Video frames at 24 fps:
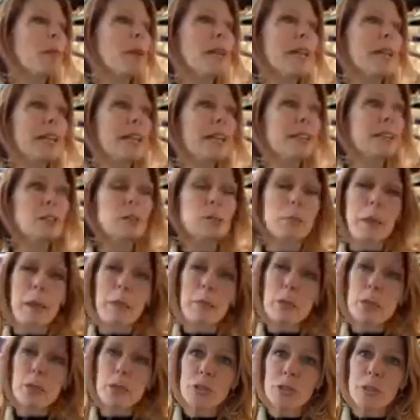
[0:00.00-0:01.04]
It is
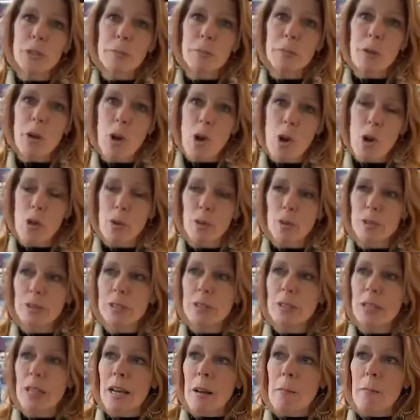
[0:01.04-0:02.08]
membership owned,
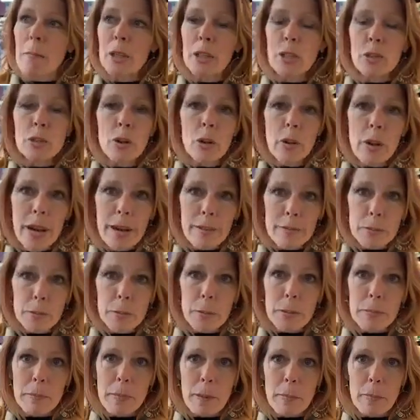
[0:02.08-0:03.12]
but you don't have to be
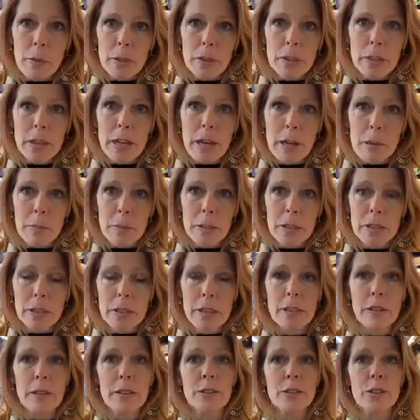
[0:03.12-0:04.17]
a member to come in
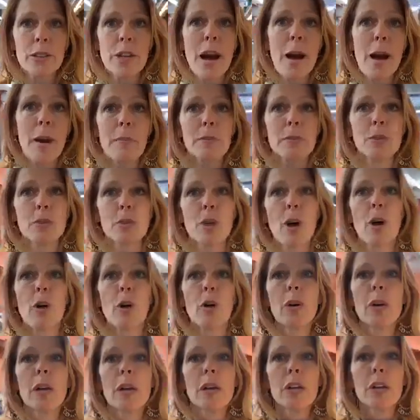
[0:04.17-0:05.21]
here and shop. So
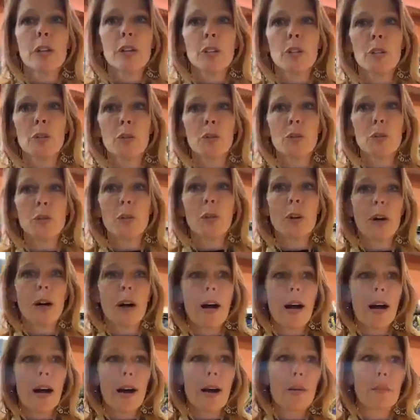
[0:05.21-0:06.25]
you,
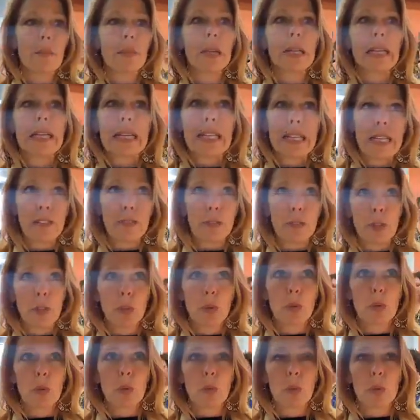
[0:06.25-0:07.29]
if you
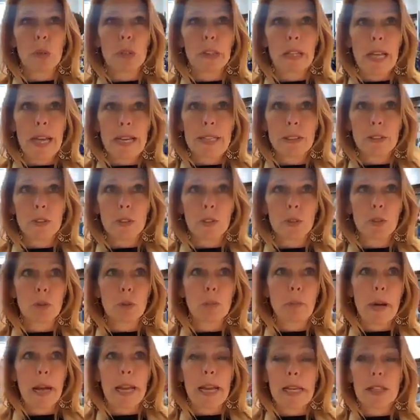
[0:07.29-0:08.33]
would like to
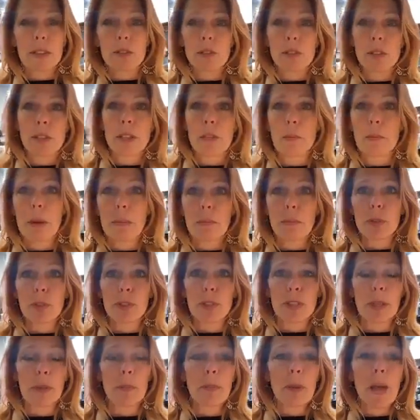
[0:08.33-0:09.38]
buy into their membership,